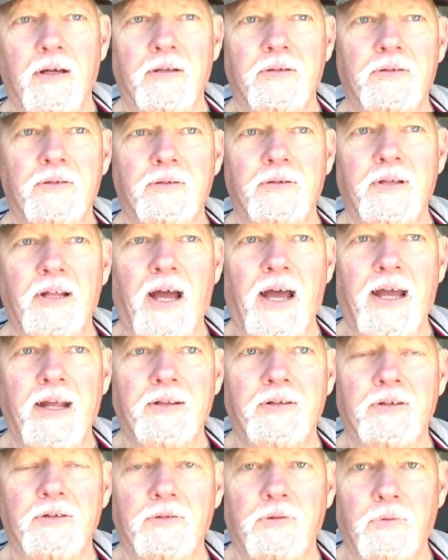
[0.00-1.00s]
to
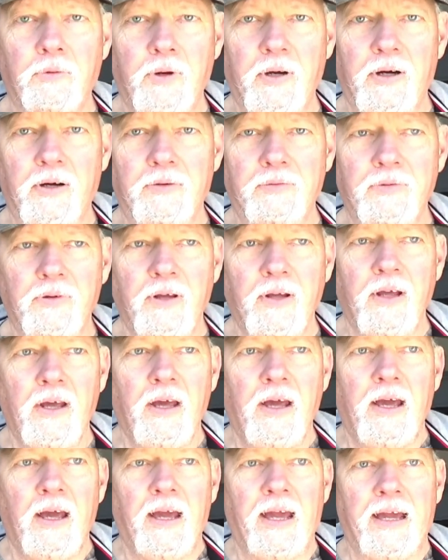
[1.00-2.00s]
9 to 12,
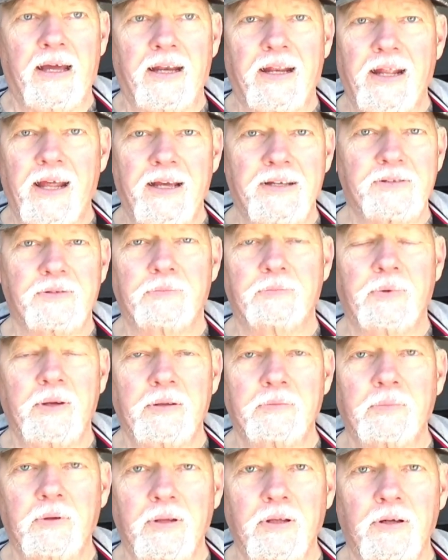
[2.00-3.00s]
and it hasn't
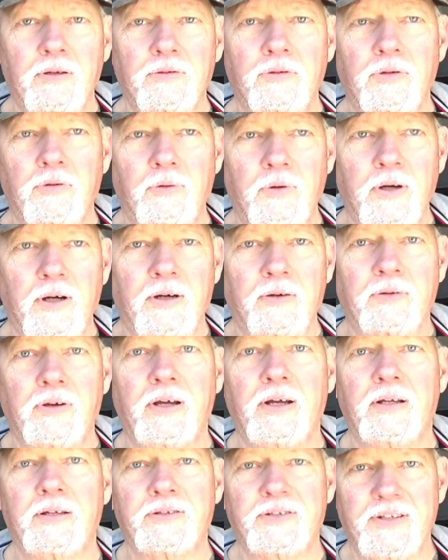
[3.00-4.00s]
been below 12
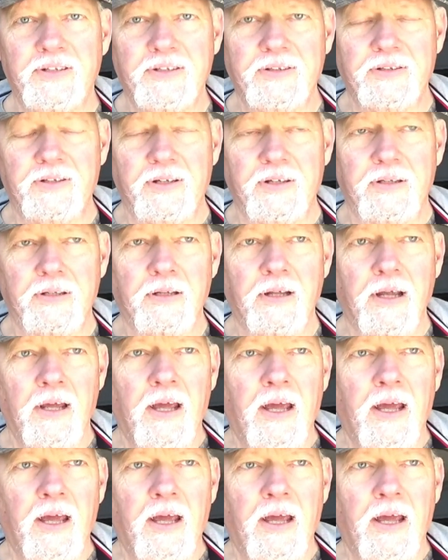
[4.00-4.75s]
since then.